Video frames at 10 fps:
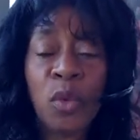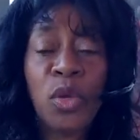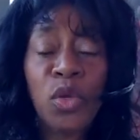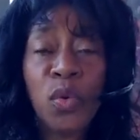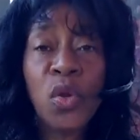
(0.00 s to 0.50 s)
So
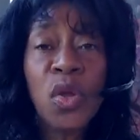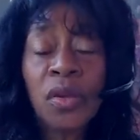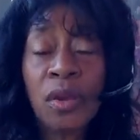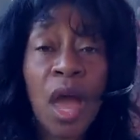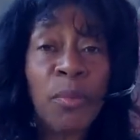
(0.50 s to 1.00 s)
when you're
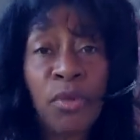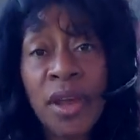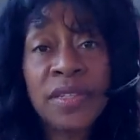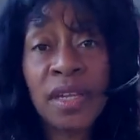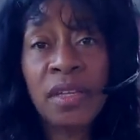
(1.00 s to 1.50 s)
not
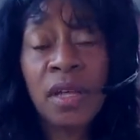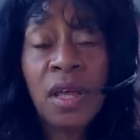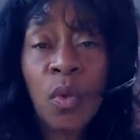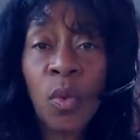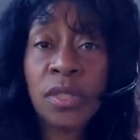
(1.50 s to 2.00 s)
present,
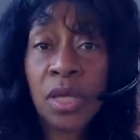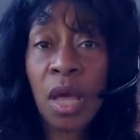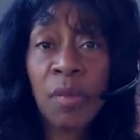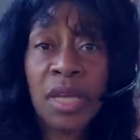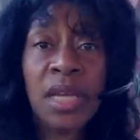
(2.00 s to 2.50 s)
what's
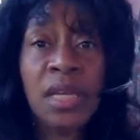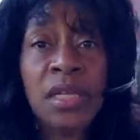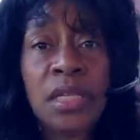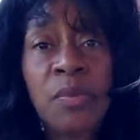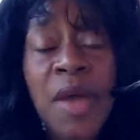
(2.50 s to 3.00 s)
coming in
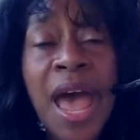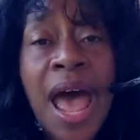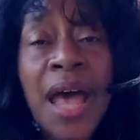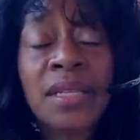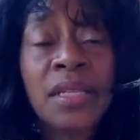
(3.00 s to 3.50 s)
is the
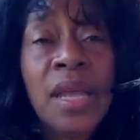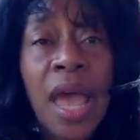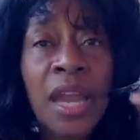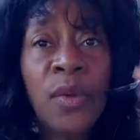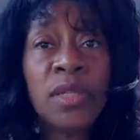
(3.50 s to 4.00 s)
past,
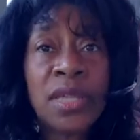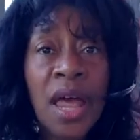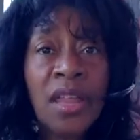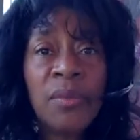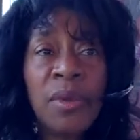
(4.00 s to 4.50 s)
and it was
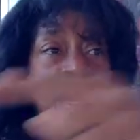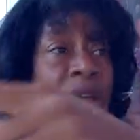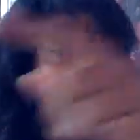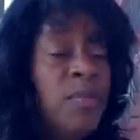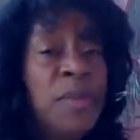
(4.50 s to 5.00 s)
telling me
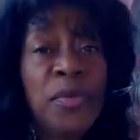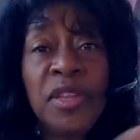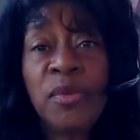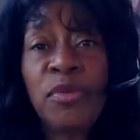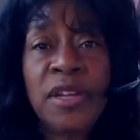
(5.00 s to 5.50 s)
people
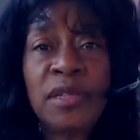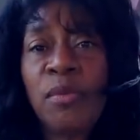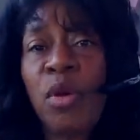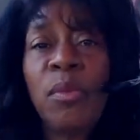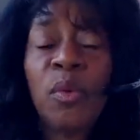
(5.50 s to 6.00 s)
in the
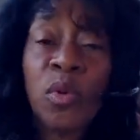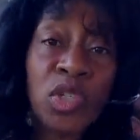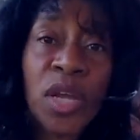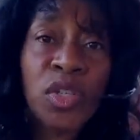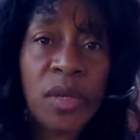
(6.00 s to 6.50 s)
present moment were
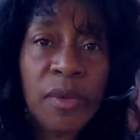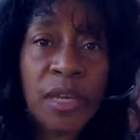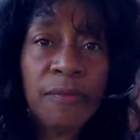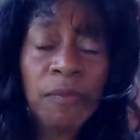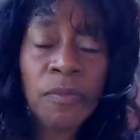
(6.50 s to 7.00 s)
judging
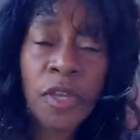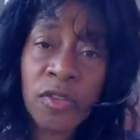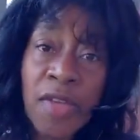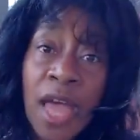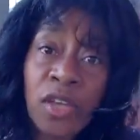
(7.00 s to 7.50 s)
me.
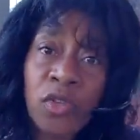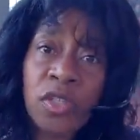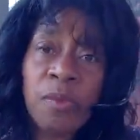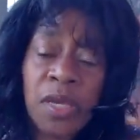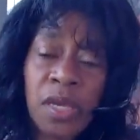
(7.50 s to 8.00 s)
So that
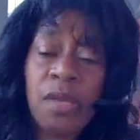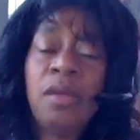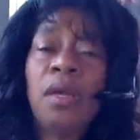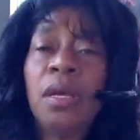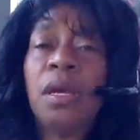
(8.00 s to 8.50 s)
used to be
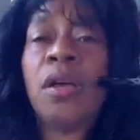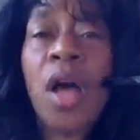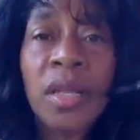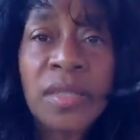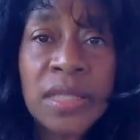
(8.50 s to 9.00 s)
a
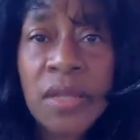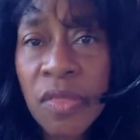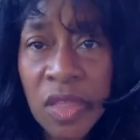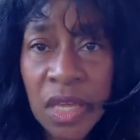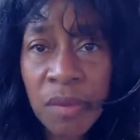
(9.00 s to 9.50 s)
constant
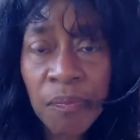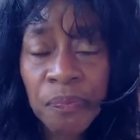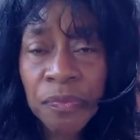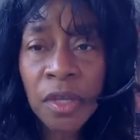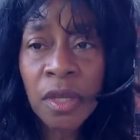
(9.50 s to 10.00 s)
theme
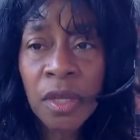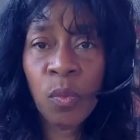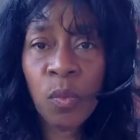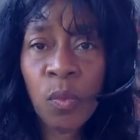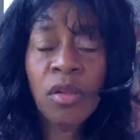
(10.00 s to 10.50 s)
that
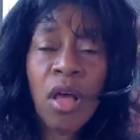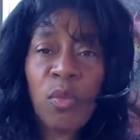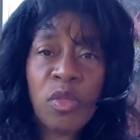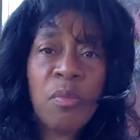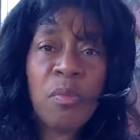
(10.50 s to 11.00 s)
went along
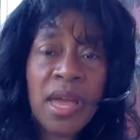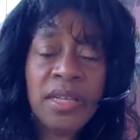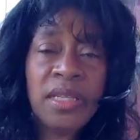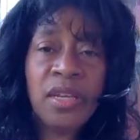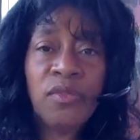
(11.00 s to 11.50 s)
with my
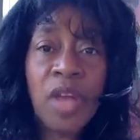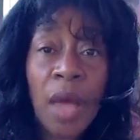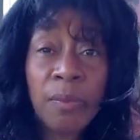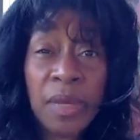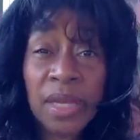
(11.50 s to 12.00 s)
idea of
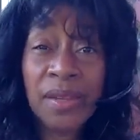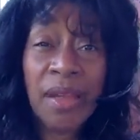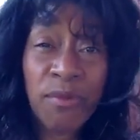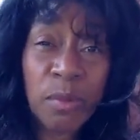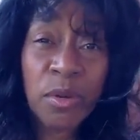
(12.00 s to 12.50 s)
not being
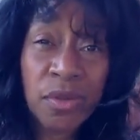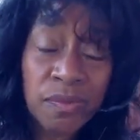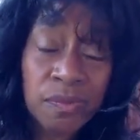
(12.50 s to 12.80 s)
lovable.